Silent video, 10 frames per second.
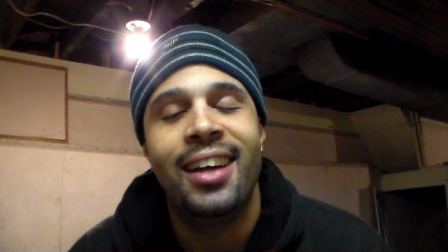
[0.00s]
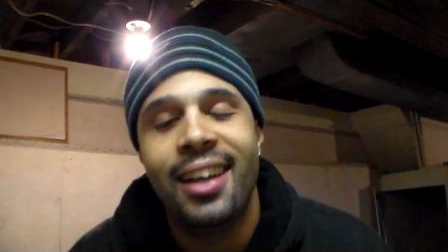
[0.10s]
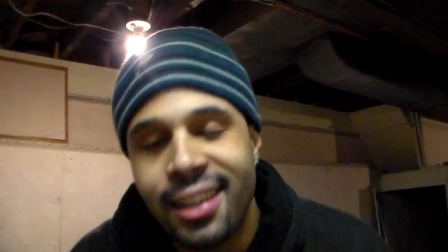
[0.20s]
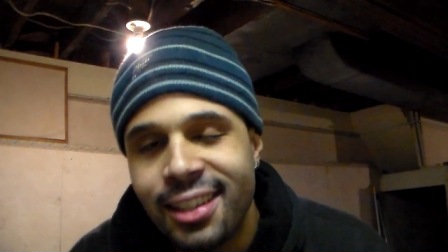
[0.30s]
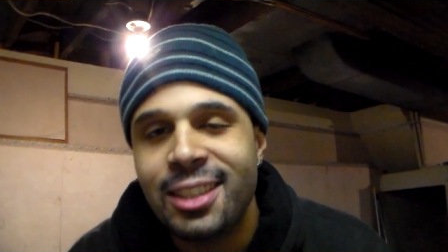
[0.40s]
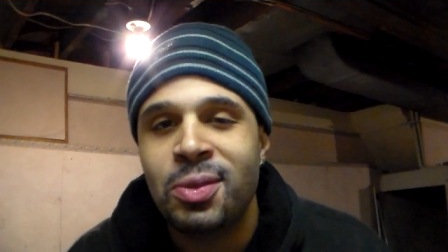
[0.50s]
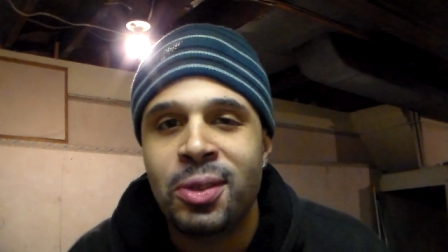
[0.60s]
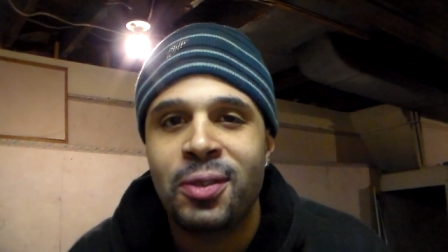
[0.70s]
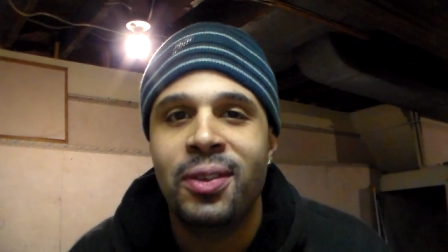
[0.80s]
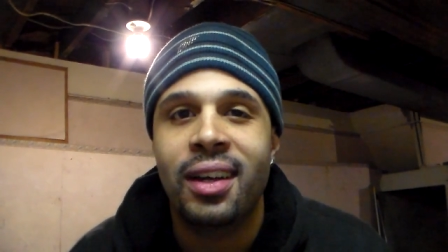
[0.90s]
it is
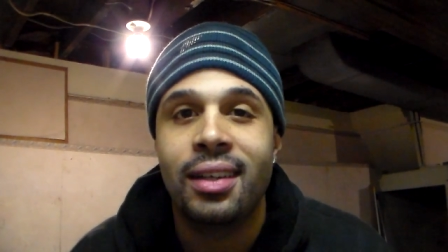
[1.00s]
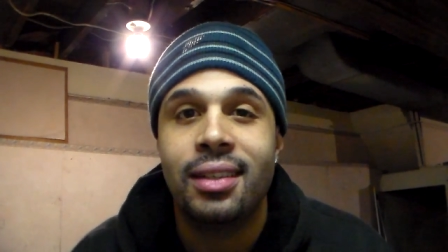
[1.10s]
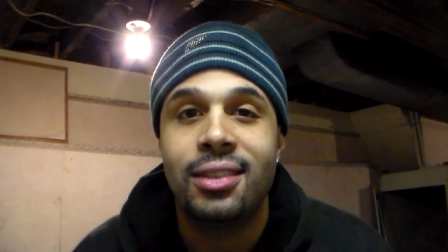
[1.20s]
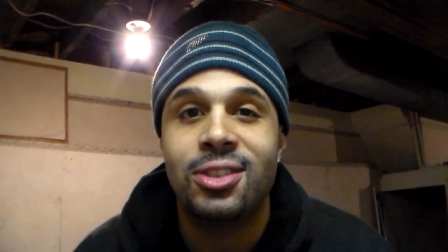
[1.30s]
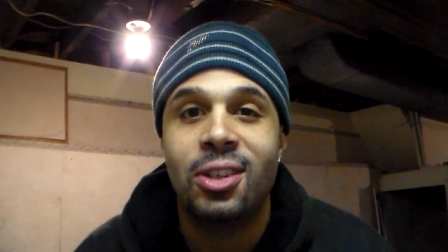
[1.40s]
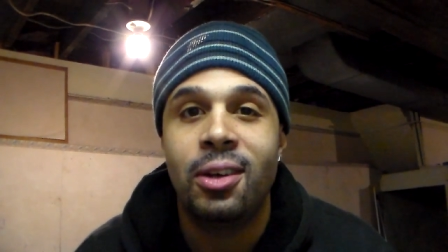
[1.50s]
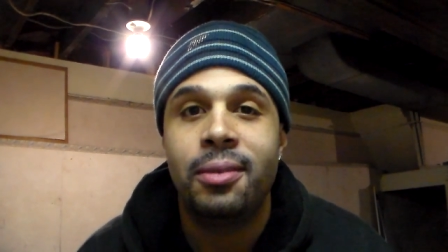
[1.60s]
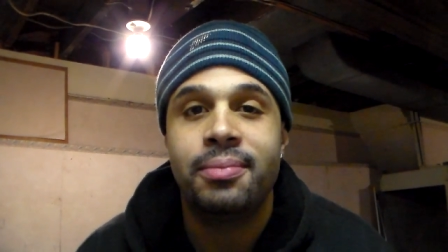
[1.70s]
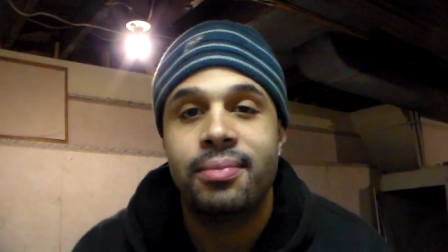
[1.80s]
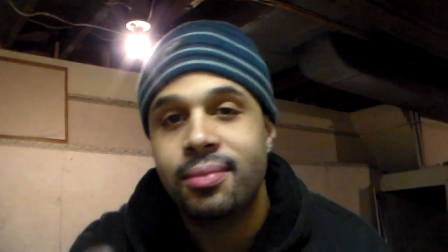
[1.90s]
what the fuck it is,
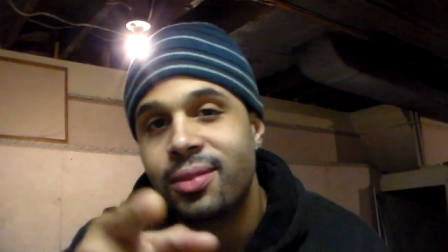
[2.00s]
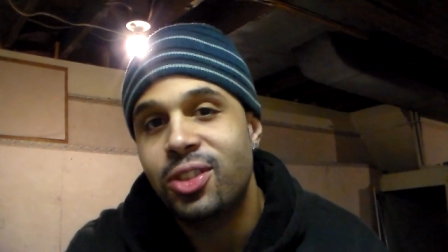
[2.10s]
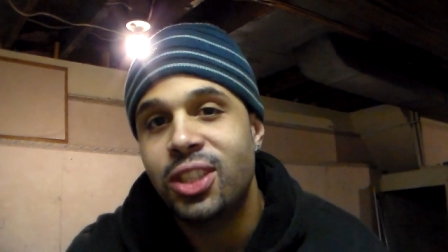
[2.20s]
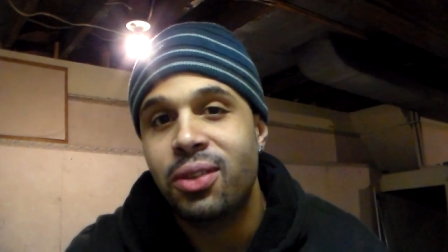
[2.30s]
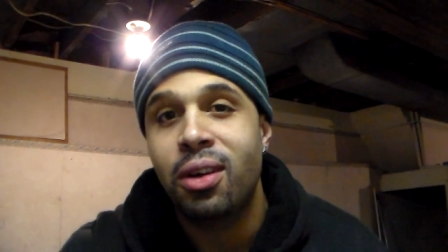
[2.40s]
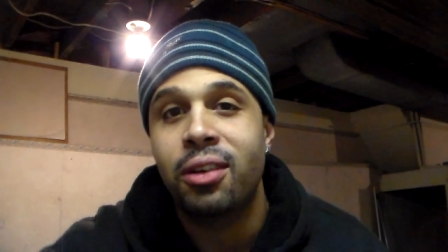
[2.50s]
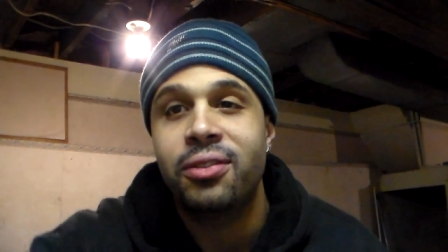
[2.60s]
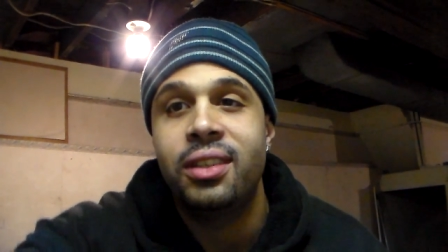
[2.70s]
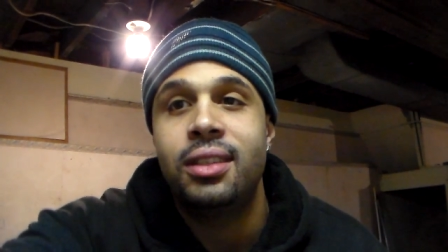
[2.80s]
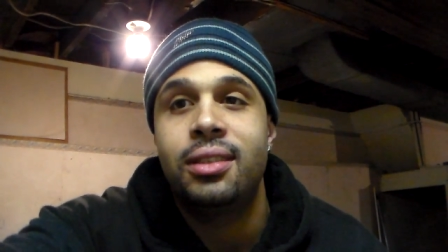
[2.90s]
y'all. J Rock
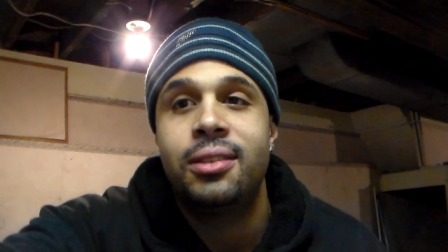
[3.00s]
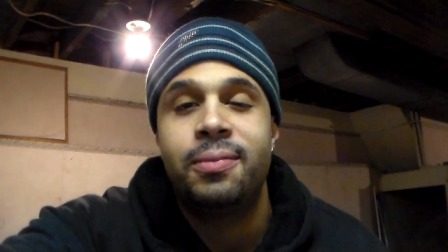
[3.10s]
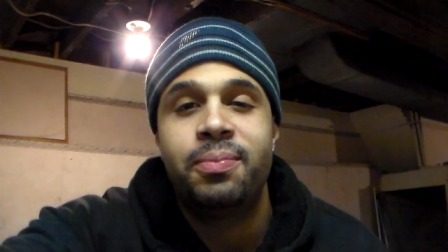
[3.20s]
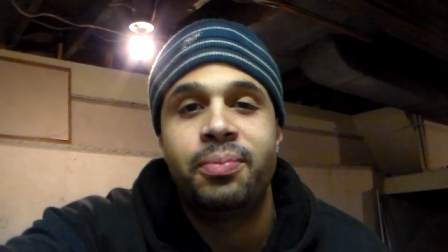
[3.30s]
Fitness.